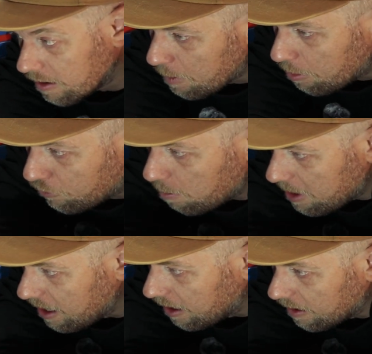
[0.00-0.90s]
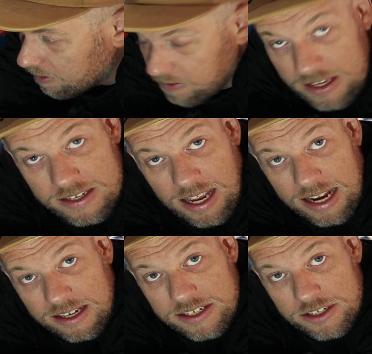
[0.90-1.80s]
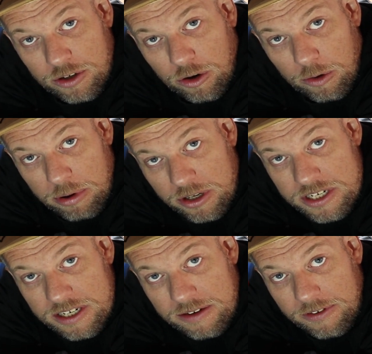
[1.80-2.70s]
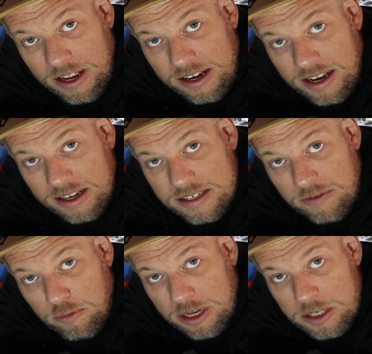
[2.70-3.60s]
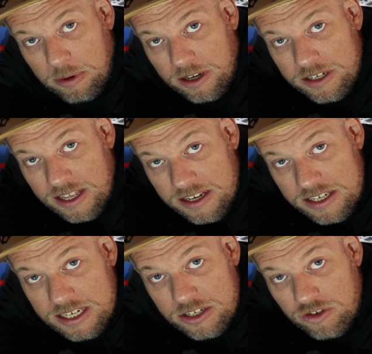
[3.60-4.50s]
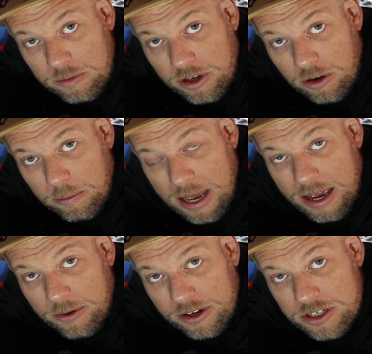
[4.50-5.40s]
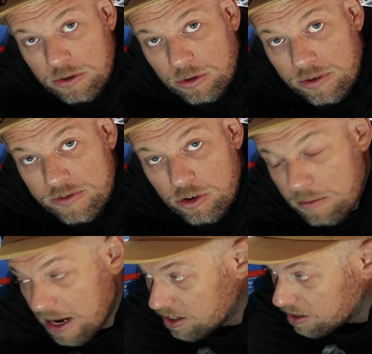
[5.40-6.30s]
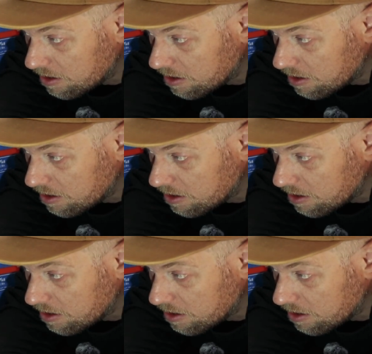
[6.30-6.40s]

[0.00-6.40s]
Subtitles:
But from here, this acts as your positive and negative bus bar to then distribute power to all of your major